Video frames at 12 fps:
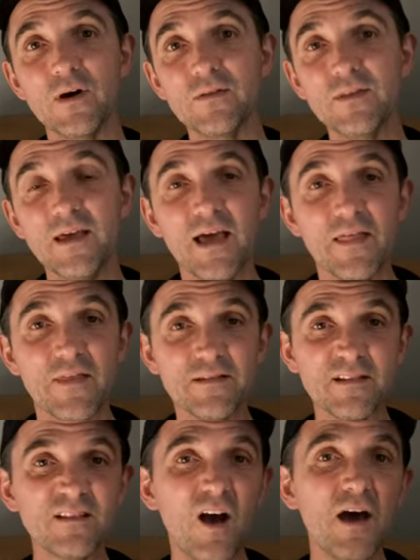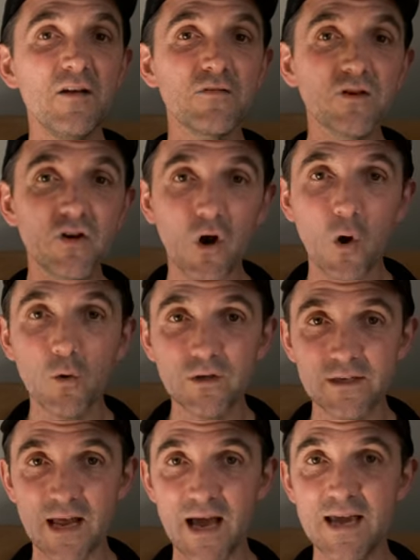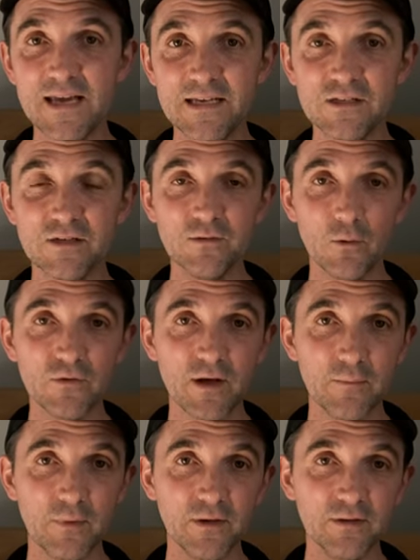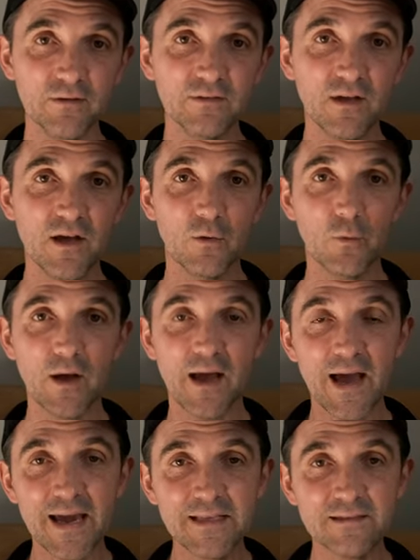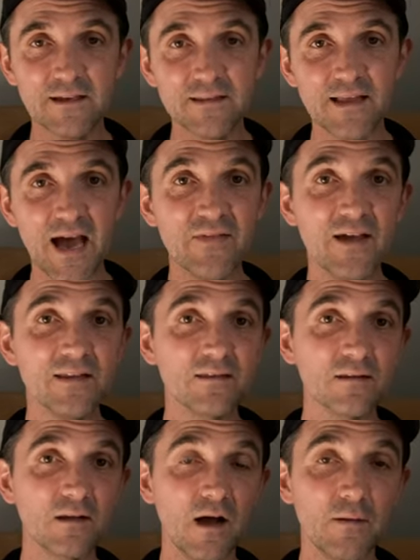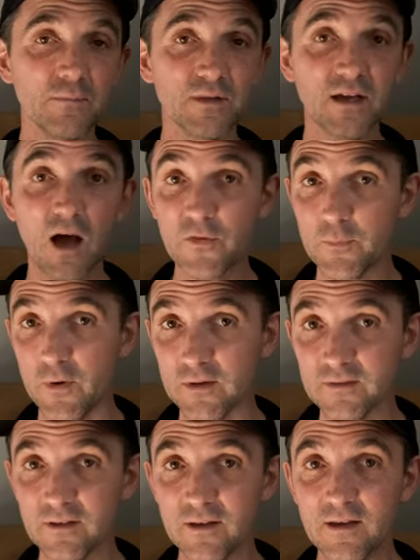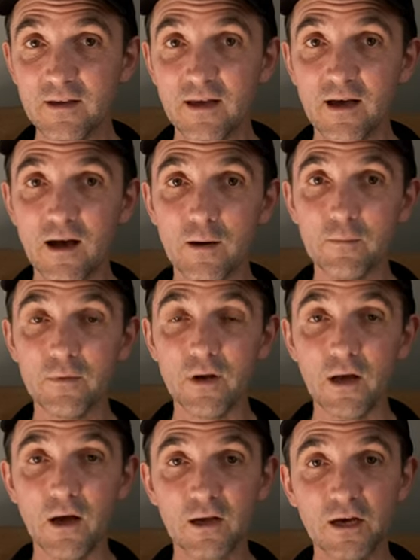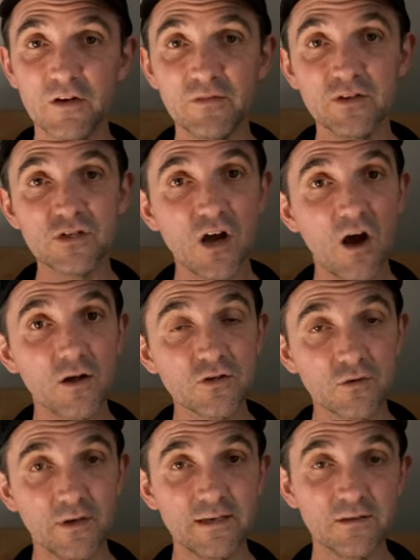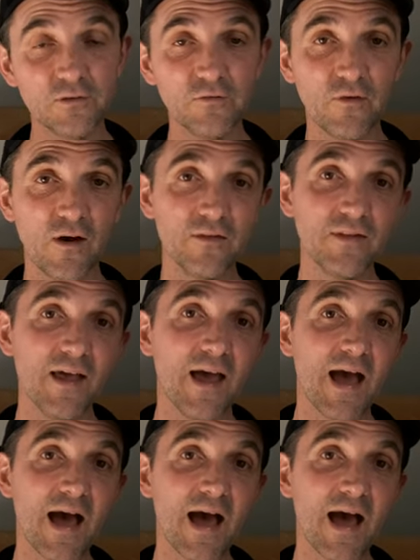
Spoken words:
And there's this kind of golden age in Northumberland where Aidan and then Cuthbert are kind of in charge on Lindisfarne,